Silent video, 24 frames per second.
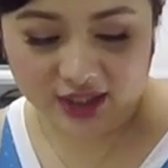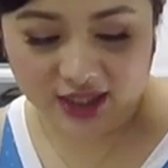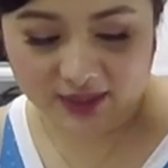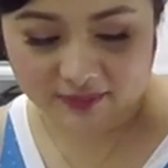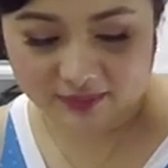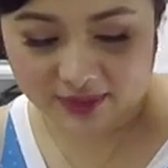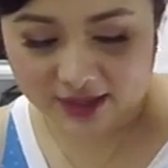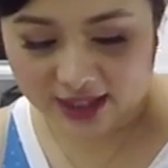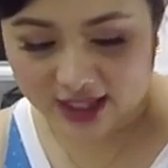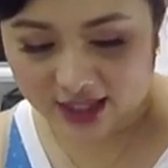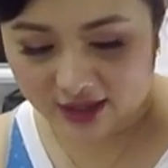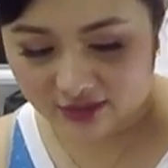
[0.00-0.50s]
nga
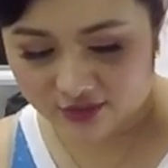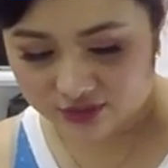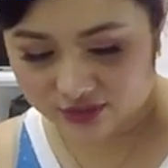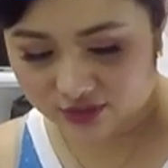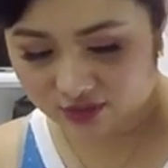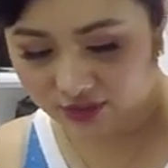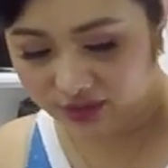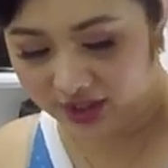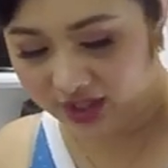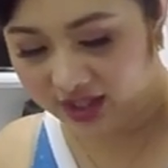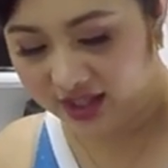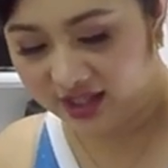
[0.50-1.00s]
pala.
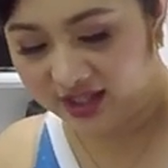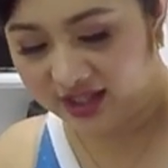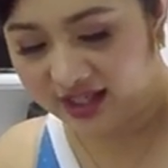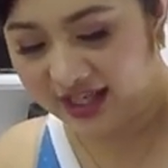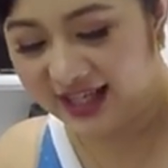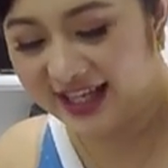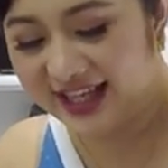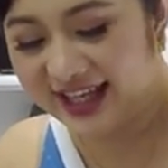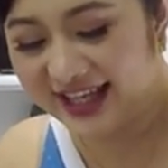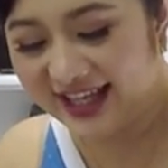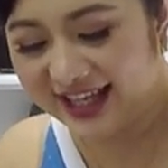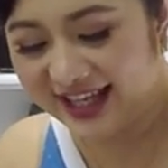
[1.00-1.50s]
So,
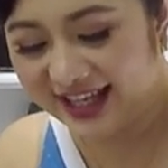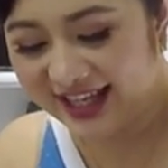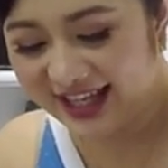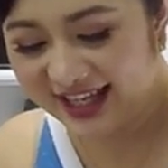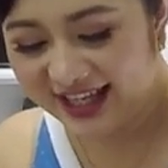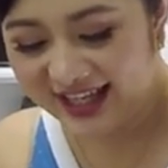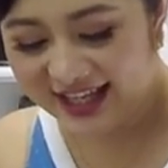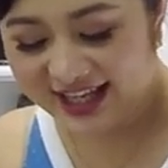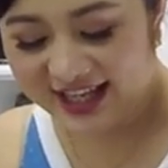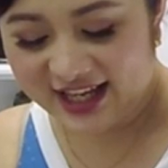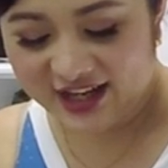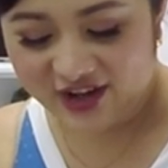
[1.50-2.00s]

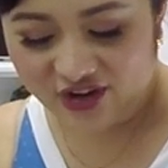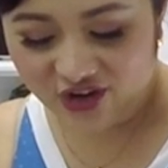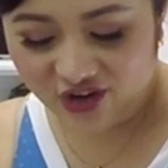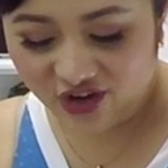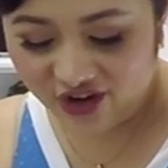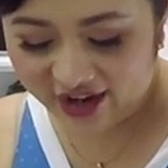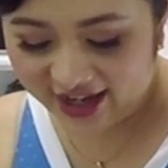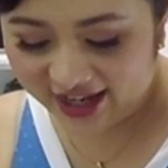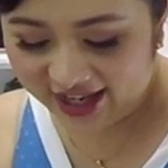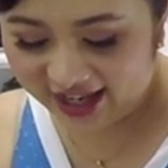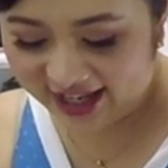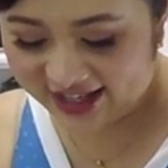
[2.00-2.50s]

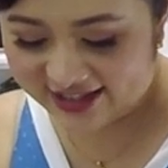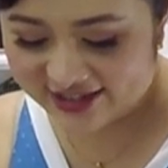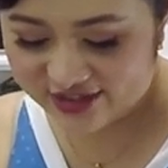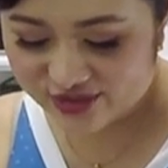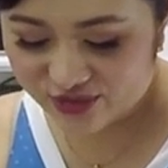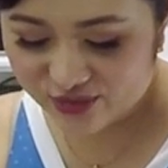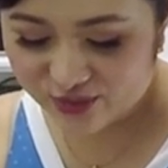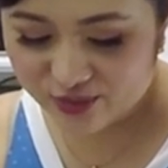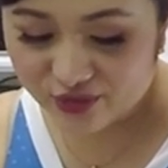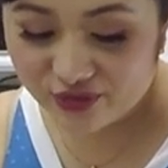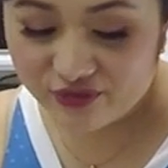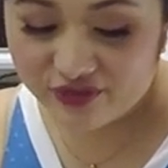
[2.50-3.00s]
okay.
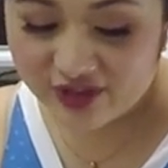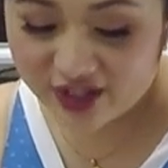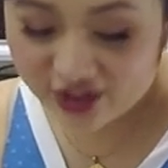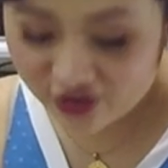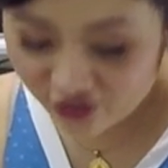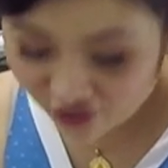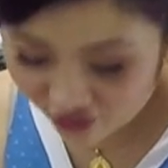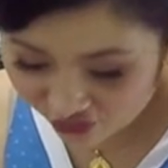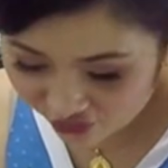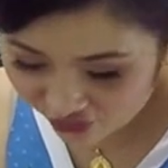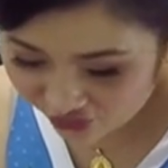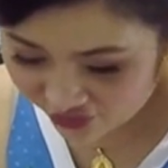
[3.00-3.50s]
So,
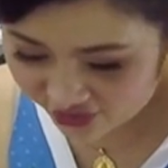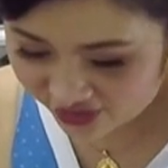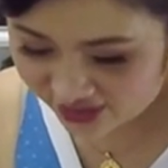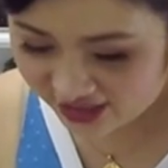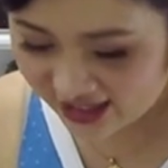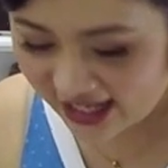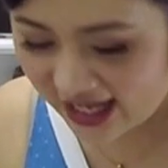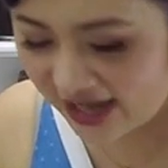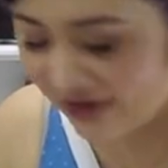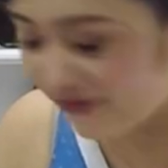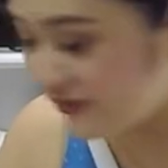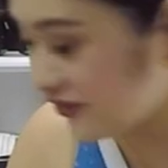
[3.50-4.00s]
moving
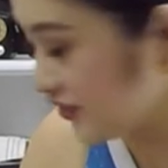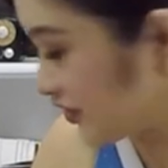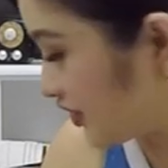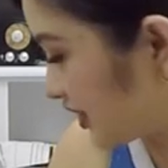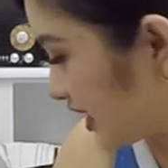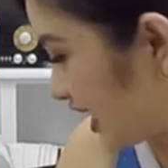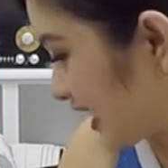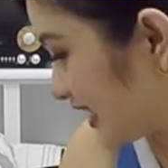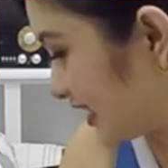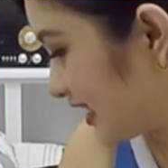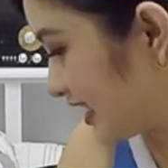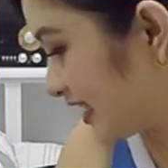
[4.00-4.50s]
on. After
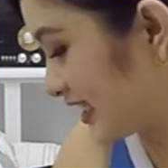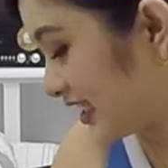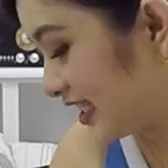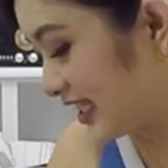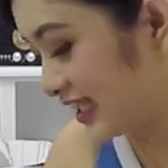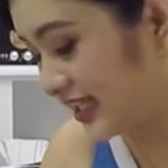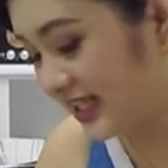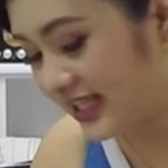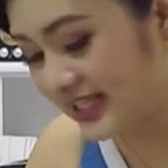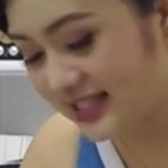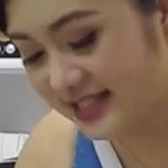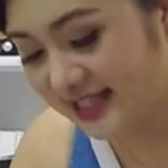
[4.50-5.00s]
natin
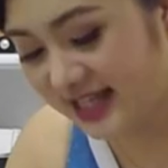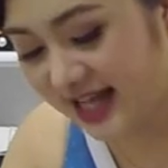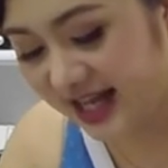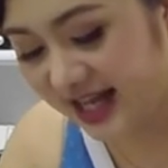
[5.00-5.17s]
kay